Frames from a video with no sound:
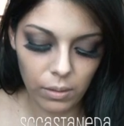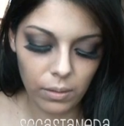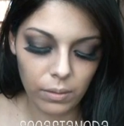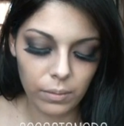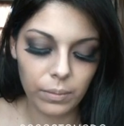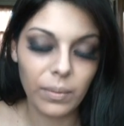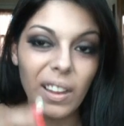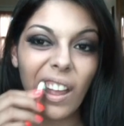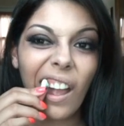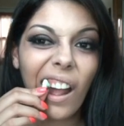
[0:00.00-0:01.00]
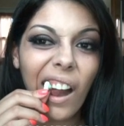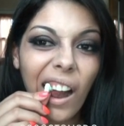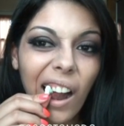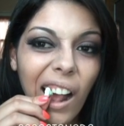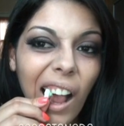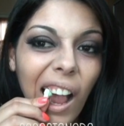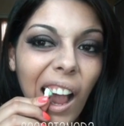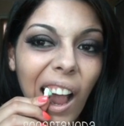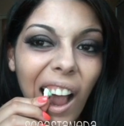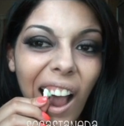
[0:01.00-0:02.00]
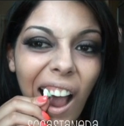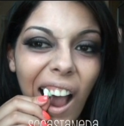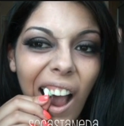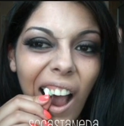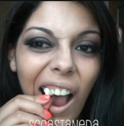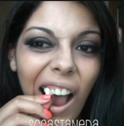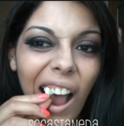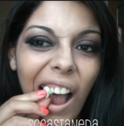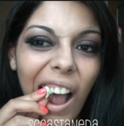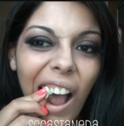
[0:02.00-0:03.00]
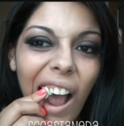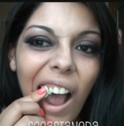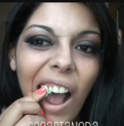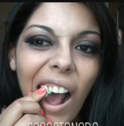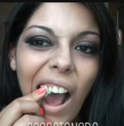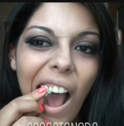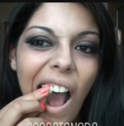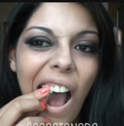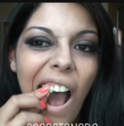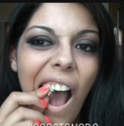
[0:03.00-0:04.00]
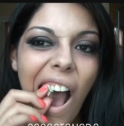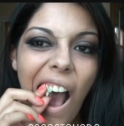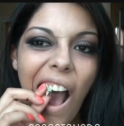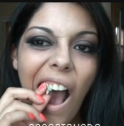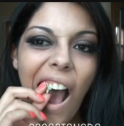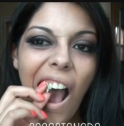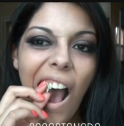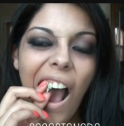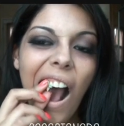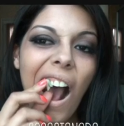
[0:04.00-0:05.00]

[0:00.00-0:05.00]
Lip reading: (silence)